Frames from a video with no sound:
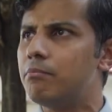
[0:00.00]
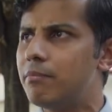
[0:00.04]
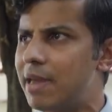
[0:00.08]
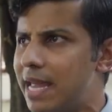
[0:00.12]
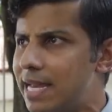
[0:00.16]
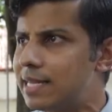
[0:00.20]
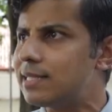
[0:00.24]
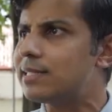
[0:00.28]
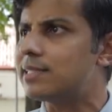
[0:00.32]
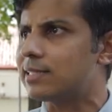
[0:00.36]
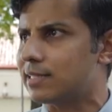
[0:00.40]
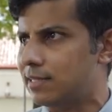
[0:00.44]

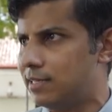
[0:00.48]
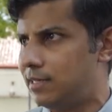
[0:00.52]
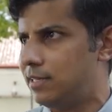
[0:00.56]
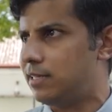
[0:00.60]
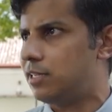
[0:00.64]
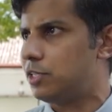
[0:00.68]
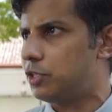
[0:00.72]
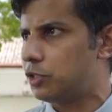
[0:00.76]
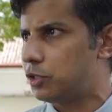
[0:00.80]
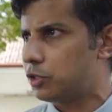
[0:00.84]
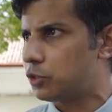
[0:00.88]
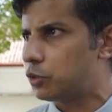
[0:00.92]
mentor
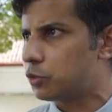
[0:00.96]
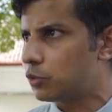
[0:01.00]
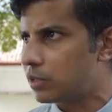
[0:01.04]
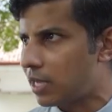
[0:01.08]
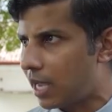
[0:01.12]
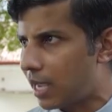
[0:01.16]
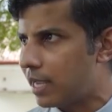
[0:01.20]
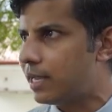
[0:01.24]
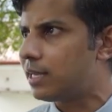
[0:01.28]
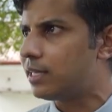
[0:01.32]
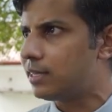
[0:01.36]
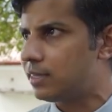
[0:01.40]
to
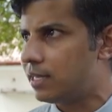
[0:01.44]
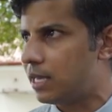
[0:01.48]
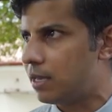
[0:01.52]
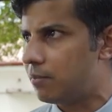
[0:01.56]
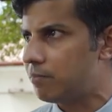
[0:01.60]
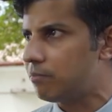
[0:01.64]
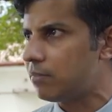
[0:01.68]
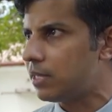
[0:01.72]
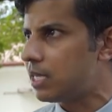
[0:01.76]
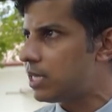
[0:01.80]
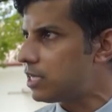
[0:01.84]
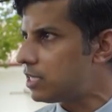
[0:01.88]
guide
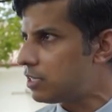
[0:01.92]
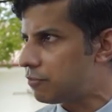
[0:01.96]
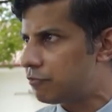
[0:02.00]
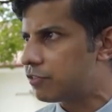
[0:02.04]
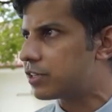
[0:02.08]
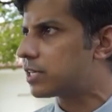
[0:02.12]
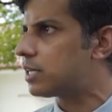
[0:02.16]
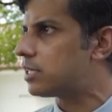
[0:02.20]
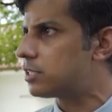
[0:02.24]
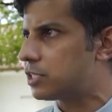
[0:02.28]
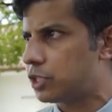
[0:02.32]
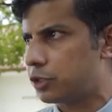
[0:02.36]
them in
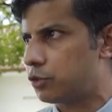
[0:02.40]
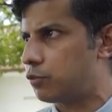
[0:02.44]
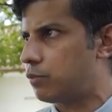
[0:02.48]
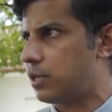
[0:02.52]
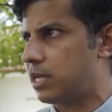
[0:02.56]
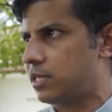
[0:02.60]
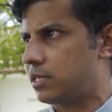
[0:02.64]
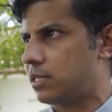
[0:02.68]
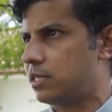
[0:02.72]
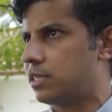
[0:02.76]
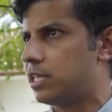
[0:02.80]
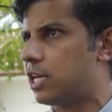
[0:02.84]
difficult
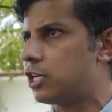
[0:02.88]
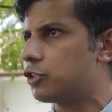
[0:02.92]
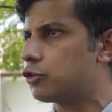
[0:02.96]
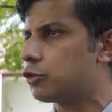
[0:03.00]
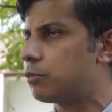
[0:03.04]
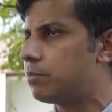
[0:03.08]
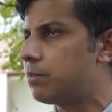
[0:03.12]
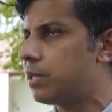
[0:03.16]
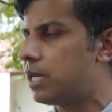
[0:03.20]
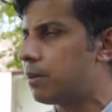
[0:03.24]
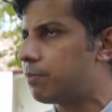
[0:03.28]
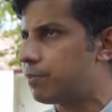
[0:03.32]
situations. There
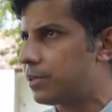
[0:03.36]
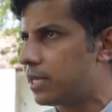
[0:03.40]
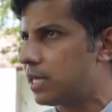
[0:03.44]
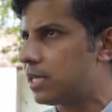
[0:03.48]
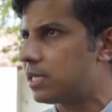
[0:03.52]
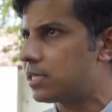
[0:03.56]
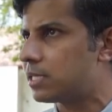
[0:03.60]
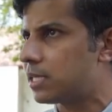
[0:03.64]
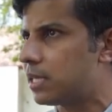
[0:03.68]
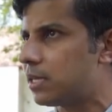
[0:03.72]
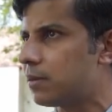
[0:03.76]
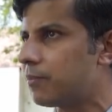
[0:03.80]
should be a
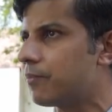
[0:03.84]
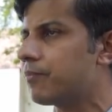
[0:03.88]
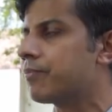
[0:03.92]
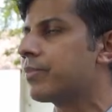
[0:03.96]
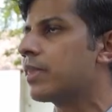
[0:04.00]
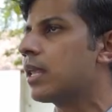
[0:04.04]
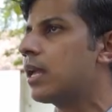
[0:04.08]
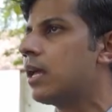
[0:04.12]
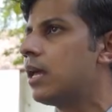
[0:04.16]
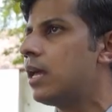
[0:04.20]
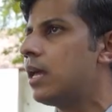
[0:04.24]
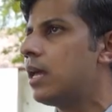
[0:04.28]
person
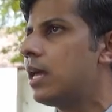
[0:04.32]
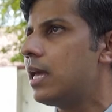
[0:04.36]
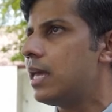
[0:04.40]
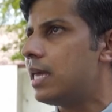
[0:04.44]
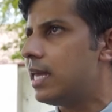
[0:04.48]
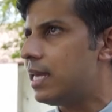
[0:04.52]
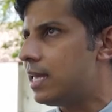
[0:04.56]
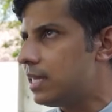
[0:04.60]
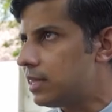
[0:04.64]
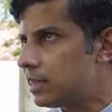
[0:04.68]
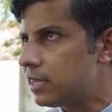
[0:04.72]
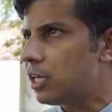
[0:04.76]

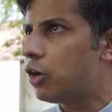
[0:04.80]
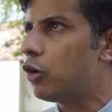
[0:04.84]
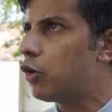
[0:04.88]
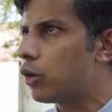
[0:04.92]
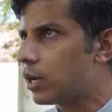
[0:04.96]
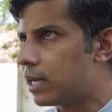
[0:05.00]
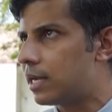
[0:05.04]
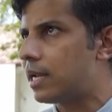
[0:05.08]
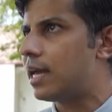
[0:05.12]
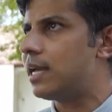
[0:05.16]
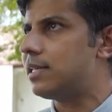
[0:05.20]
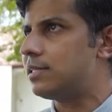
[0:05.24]
in the
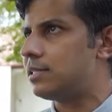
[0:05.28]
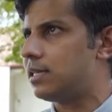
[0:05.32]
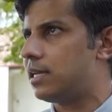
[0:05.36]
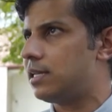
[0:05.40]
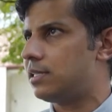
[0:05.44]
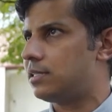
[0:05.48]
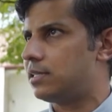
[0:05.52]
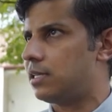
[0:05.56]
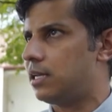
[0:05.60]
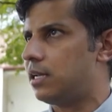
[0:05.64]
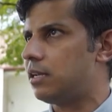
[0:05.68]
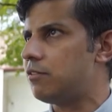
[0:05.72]

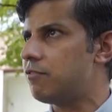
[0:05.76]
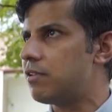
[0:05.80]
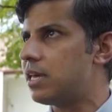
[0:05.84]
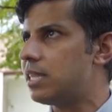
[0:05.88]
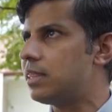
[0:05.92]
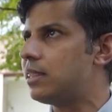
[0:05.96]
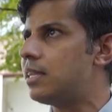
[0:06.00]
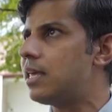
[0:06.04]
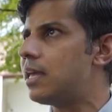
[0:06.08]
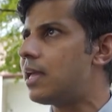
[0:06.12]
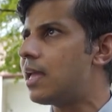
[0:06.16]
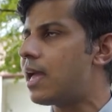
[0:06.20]
organization
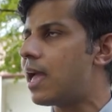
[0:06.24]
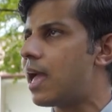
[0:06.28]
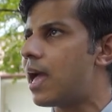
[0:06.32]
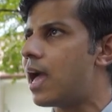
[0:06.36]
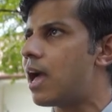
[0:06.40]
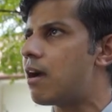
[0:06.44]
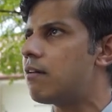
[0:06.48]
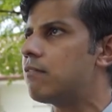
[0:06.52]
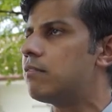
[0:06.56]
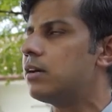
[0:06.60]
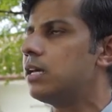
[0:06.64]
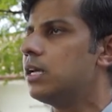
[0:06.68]
when they
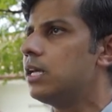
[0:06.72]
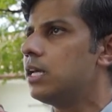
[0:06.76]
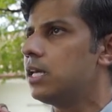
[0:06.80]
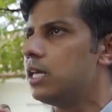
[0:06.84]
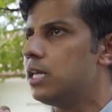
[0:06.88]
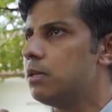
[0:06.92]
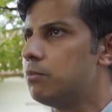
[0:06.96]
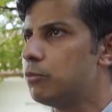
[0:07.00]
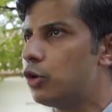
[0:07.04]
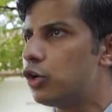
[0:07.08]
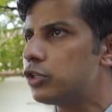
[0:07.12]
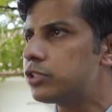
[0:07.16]
have
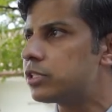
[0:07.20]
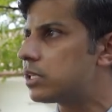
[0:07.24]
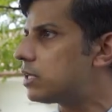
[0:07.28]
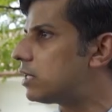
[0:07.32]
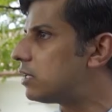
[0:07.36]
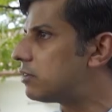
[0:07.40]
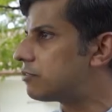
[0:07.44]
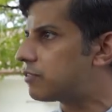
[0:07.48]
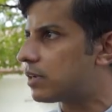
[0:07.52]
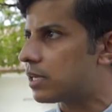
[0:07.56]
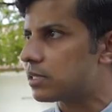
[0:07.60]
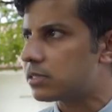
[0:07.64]

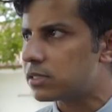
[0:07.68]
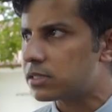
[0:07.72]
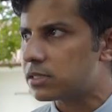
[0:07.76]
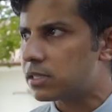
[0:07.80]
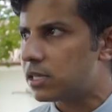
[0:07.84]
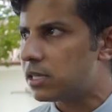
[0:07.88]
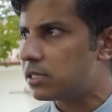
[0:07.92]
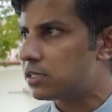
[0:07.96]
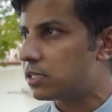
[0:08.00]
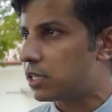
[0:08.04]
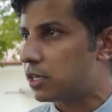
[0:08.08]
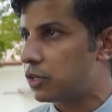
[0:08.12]
emotional
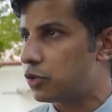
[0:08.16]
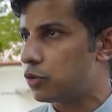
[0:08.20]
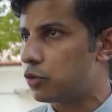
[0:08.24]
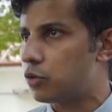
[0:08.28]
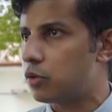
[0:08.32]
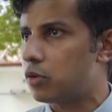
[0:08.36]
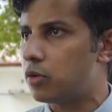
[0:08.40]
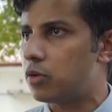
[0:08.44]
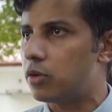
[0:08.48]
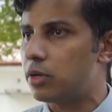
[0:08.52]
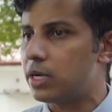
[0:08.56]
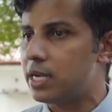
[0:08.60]
frustration
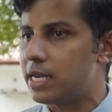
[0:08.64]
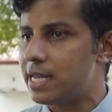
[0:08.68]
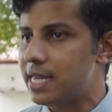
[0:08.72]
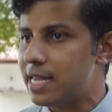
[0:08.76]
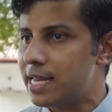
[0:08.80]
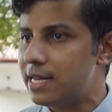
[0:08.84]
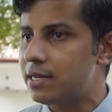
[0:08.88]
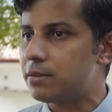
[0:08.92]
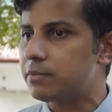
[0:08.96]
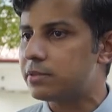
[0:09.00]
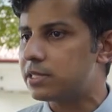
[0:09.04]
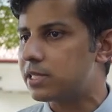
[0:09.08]
or
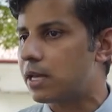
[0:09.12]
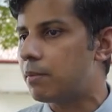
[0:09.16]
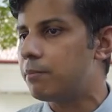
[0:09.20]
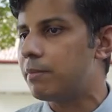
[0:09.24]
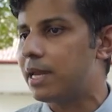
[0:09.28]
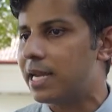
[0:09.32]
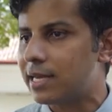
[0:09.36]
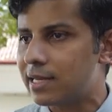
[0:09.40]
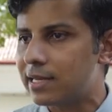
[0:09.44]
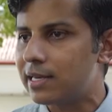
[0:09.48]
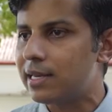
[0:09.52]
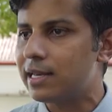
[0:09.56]
need
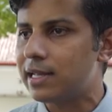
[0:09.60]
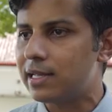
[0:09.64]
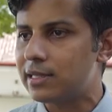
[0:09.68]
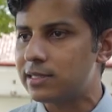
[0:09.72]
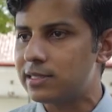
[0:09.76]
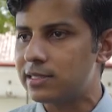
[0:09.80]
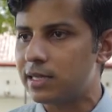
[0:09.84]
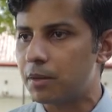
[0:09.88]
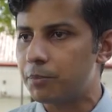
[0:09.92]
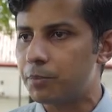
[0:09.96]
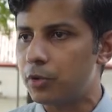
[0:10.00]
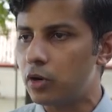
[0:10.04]
some mental
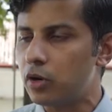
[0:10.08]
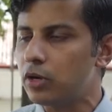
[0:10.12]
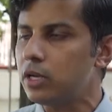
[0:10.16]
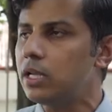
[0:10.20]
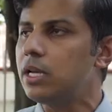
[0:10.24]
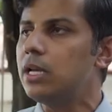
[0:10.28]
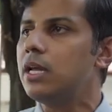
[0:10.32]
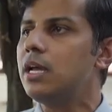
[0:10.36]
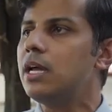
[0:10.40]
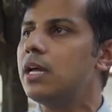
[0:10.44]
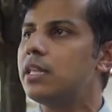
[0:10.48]
health support,